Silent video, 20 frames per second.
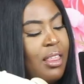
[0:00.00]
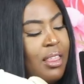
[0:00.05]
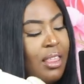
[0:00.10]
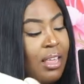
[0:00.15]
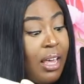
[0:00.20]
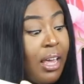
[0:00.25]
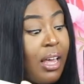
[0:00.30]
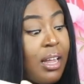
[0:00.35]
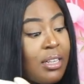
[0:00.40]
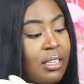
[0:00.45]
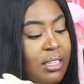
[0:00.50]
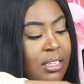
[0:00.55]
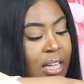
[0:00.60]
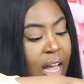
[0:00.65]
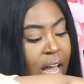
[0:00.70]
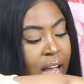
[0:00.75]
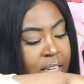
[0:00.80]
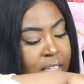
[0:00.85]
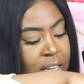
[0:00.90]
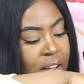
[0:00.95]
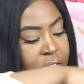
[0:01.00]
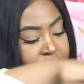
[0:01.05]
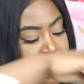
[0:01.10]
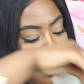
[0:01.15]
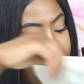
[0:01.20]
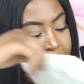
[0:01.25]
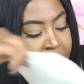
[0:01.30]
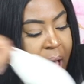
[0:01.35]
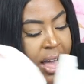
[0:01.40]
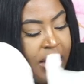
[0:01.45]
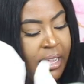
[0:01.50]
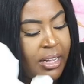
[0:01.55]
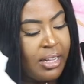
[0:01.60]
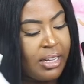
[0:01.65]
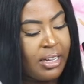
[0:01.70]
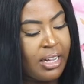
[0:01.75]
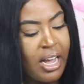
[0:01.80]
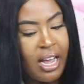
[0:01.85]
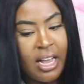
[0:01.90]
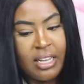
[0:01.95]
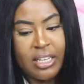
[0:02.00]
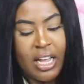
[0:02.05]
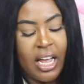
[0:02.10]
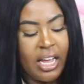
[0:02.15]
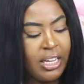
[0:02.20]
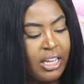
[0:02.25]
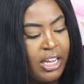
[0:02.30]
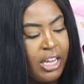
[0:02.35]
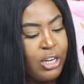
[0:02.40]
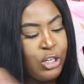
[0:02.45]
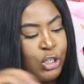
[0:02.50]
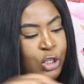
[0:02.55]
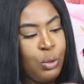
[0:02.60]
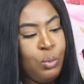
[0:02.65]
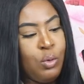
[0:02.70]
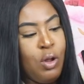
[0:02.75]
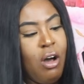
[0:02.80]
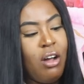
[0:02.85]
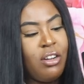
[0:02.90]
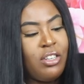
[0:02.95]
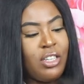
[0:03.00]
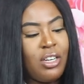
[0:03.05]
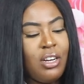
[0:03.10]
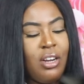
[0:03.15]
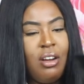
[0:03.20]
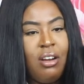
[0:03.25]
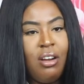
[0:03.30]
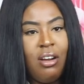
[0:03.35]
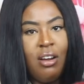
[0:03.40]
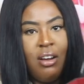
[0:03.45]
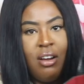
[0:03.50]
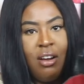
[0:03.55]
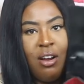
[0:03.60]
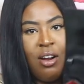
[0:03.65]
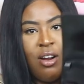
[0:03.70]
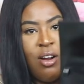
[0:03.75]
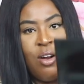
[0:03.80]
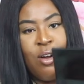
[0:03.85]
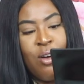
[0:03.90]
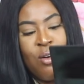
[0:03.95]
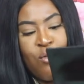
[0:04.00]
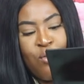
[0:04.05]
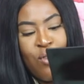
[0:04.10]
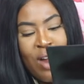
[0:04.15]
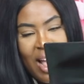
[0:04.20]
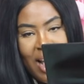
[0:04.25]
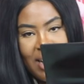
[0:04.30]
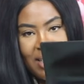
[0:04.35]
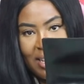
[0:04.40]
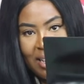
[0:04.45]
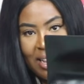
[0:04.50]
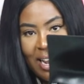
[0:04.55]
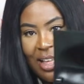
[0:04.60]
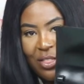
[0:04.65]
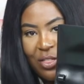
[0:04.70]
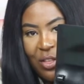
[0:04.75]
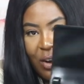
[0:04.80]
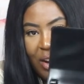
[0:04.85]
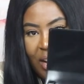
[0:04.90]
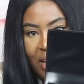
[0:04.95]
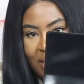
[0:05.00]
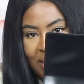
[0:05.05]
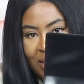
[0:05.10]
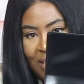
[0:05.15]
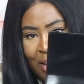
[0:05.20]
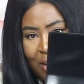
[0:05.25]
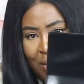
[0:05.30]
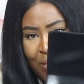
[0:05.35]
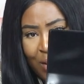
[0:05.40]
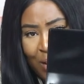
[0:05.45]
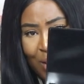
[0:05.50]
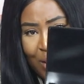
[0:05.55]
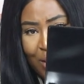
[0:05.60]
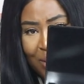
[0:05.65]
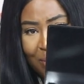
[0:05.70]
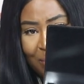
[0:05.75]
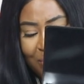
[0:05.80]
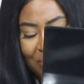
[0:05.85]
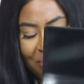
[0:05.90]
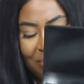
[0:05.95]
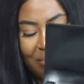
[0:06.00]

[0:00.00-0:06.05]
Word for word: the inside of the bag, guys, I kid you not, red leather interior.